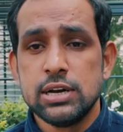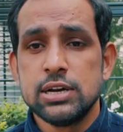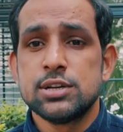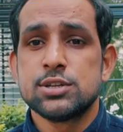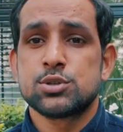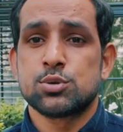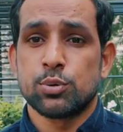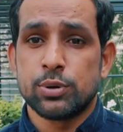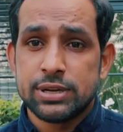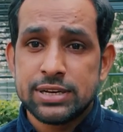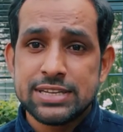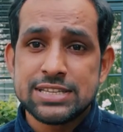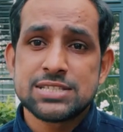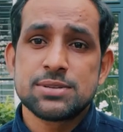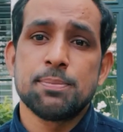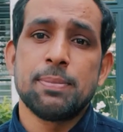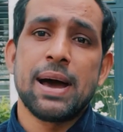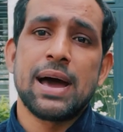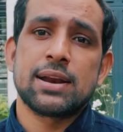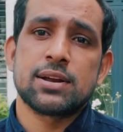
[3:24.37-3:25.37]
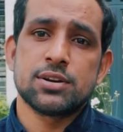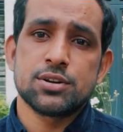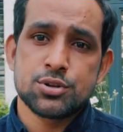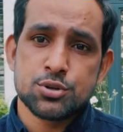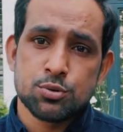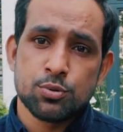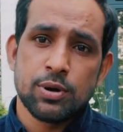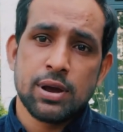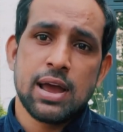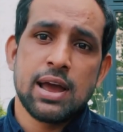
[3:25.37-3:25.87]
So it is better
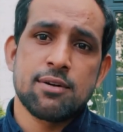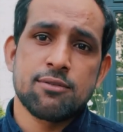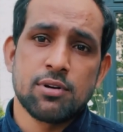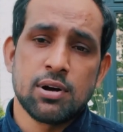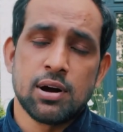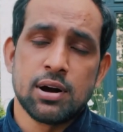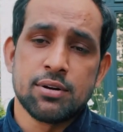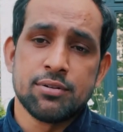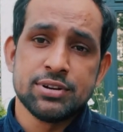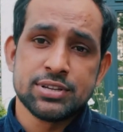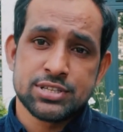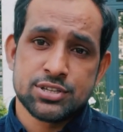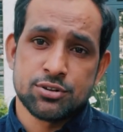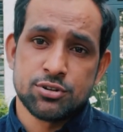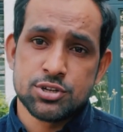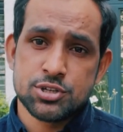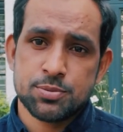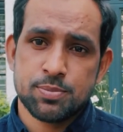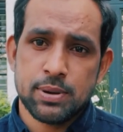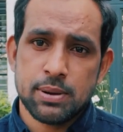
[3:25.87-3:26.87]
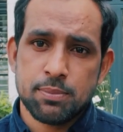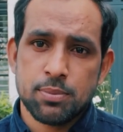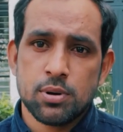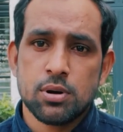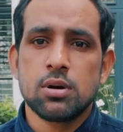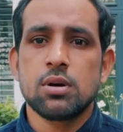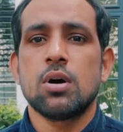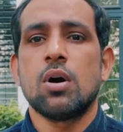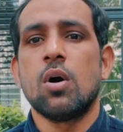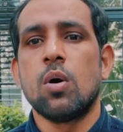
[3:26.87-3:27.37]
to have a research
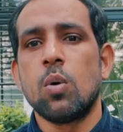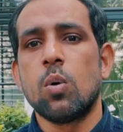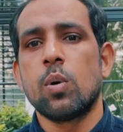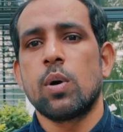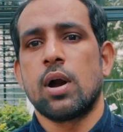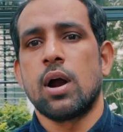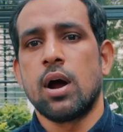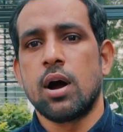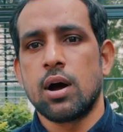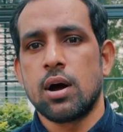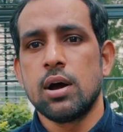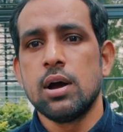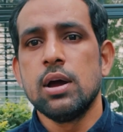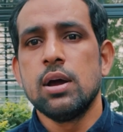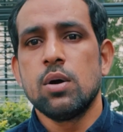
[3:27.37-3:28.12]
paper or a